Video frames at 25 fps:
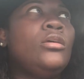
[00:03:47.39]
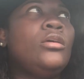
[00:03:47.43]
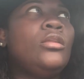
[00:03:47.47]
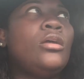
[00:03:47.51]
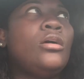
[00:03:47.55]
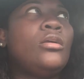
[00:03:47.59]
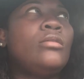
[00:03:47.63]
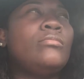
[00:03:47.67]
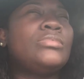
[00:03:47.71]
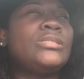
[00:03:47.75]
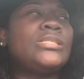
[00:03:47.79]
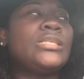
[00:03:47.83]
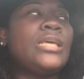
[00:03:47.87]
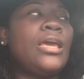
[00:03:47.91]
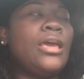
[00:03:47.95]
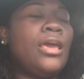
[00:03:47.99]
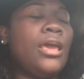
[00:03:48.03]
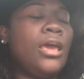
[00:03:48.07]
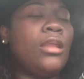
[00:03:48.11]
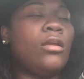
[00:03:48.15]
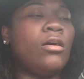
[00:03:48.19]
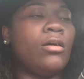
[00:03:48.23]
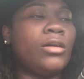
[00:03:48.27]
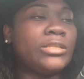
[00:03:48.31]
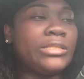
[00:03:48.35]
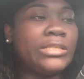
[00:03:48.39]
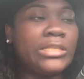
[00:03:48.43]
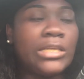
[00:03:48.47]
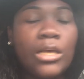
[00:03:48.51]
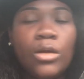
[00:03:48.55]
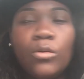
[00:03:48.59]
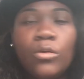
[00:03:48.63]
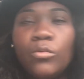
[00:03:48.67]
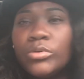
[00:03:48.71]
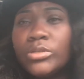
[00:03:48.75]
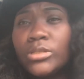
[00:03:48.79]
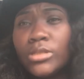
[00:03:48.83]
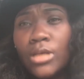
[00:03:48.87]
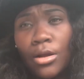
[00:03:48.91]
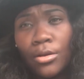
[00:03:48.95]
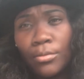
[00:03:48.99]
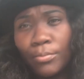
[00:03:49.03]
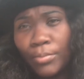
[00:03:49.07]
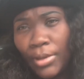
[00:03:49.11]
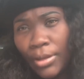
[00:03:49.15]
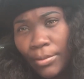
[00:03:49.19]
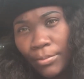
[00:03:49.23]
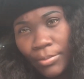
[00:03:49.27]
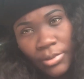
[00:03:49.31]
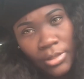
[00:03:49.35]
you know what I'm saying, or sing with
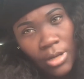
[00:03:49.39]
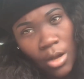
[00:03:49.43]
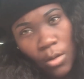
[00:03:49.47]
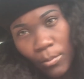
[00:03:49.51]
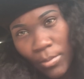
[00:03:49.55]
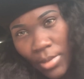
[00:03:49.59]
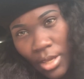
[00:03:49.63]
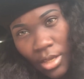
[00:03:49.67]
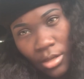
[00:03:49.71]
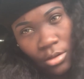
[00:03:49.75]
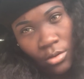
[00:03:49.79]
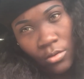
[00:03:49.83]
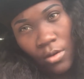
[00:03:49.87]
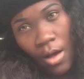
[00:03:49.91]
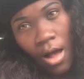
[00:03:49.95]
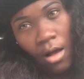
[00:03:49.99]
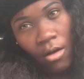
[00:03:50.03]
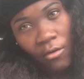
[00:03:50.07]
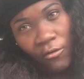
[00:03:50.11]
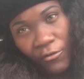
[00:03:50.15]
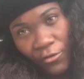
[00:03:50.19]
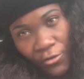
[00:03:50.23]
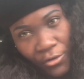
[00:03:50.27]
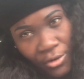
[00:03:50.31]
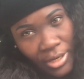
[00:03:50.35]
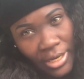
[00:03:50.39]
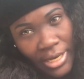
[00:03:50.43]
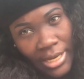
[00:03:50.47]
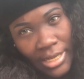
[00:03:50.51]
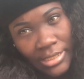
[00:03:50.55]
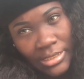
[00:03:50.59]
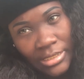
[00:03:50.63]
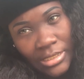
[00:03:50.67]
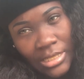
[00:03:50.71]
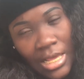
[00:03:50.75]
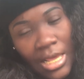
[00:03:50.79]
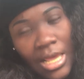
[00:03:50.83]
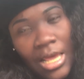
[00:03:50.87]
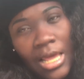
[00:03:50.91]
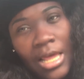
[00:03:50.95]
certain people, don't make you all friends.